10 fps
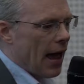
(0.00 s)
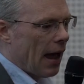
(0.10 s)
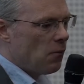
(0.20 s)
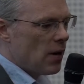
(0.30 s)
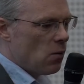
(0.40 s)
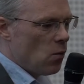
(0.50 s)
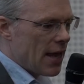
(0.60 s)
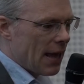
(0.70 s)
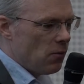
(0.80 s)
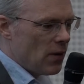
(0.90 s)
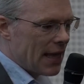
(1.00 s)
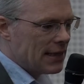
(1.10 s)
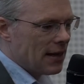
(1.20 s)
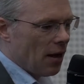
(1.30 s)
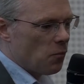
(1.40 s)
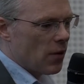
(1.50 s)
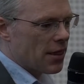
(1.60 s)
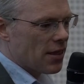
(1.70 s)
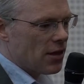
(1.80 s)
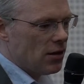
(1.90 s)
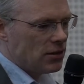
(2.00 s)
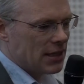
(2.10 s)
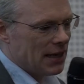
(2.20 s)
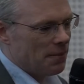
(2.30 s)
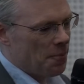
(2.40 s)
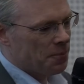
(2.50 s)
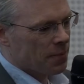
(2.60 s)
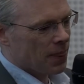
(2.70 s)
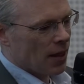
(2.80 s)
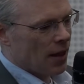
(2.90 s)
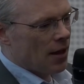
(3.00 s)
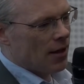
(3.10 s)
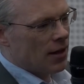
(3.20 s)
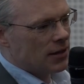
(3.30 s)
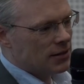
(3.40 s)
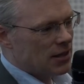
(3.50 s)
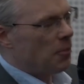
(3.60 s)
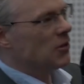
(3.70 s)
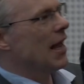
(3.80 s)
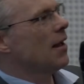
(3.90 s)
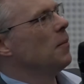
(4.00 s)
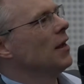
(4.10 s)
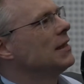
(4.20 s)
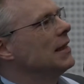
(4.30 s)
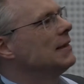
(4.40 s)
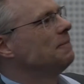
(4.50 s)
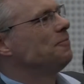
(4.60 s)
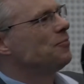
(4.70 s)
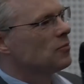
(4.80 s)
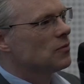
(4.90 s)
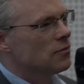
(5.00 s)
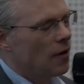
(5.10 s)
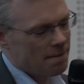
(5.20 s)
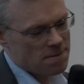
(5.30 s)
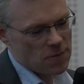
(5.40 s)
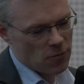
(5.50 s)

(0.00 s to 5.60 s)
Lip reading: And we ended up with using double-decker buses. Right?